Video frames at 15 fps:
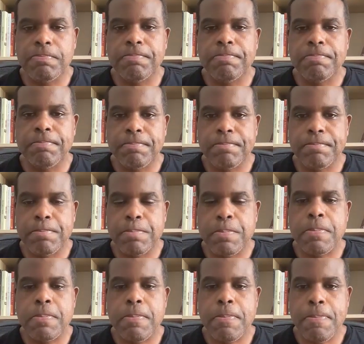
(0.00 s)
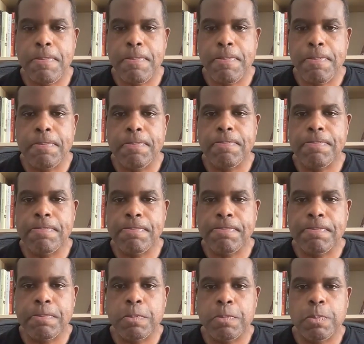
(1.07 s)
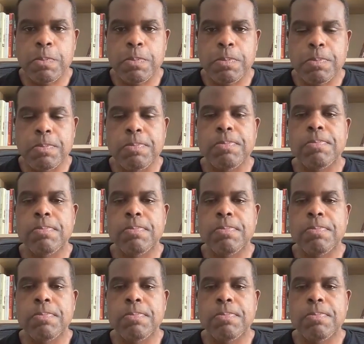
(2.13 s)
[no speech]